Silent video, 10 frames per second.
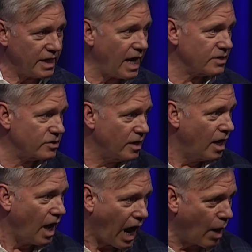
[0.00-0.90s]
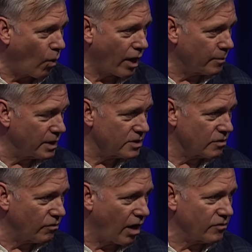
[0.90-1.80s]
Yes, yep. I want to be
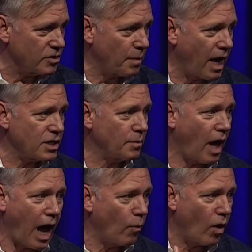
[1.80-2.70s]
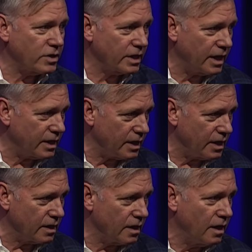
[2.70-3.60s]
as involved as possible. I want to get
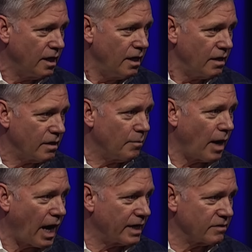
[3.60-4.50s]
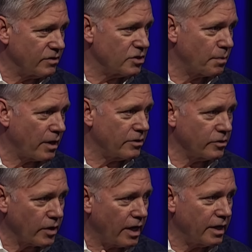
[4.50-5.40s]
in the mind of this
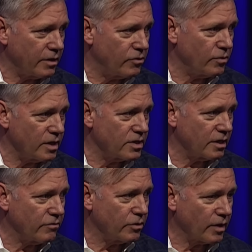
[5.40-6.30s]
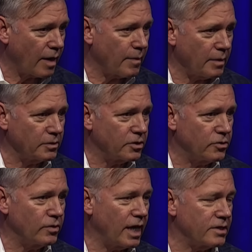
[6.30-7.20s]
predator and do this interview, and I'm able to
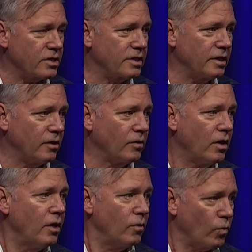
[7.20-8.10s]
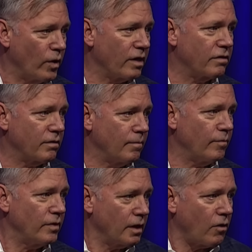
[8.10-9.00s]
do that still with
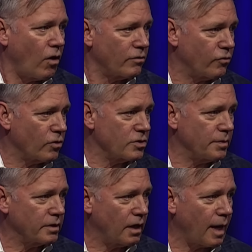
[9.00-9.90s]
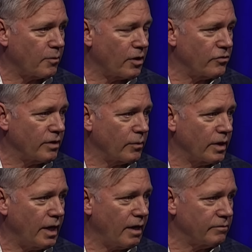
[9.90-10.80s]
the law enforcement collaboration that we have.